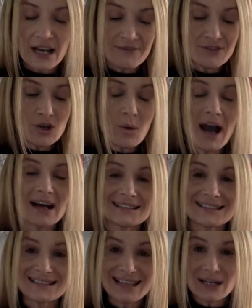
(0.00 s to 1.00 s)
If you are
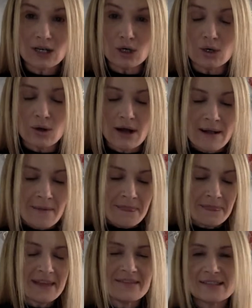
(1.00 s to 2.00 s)
single,
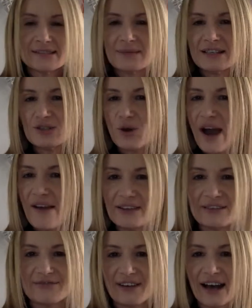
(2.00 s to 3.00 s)
then this means you're
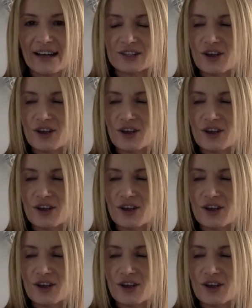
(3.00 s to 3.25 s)
having fun.